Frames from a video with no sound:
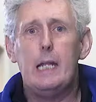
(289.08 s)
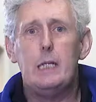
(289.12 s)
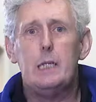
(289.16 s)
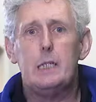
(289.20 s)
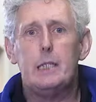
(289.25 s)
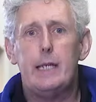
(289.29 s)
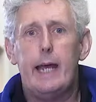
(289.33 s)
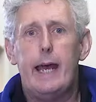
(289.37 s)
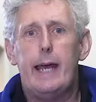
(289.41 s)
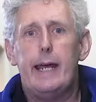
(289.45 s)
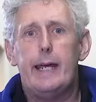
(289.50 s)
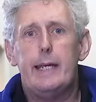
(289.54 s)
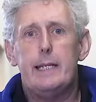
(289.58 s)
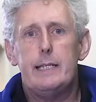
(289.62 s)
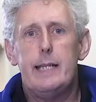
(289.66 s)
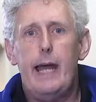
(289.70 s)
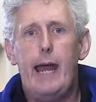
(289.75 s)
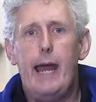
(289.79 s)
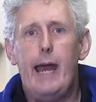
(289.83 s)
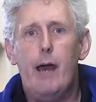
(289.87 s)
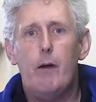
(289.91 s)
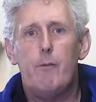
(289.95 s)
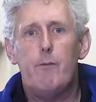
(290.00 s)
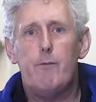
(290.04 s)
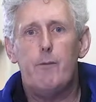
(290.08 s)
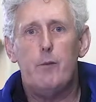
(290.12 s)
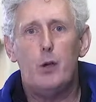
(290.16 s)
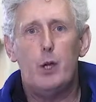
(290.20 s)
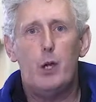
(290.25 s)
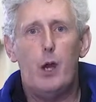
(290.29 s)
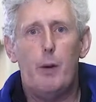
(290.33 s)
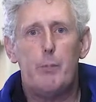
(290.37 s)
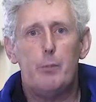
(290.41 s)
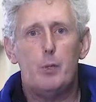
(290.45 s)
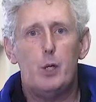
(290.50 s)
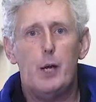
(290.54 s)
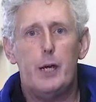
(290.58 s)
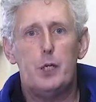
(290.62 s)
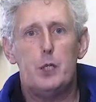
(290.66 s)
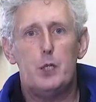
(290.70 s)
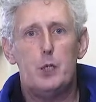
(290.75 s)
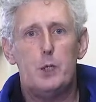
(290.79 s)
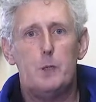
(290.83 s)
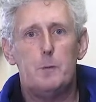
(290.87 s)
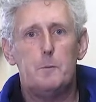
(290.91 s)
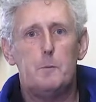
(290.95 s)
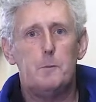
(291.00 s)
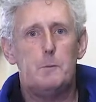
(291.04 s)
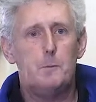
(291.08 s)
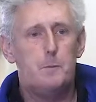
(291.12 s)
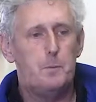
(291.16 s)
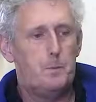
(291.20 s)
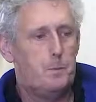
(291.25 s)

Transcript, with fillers: handset is now fully operational.